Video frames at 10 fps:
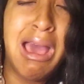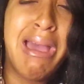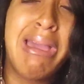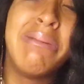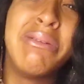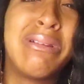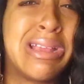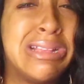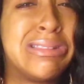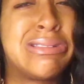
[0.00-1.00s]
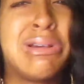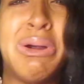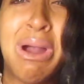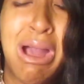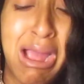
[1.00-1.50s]
I've been working
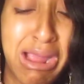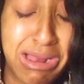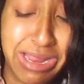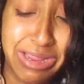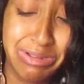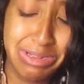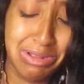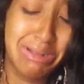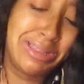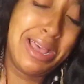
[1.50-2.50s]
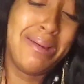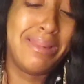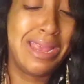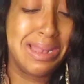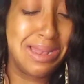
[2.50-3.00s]
so hard and you just gonna tell
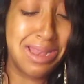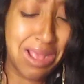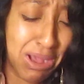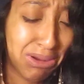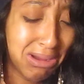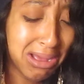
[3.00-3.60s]
me no?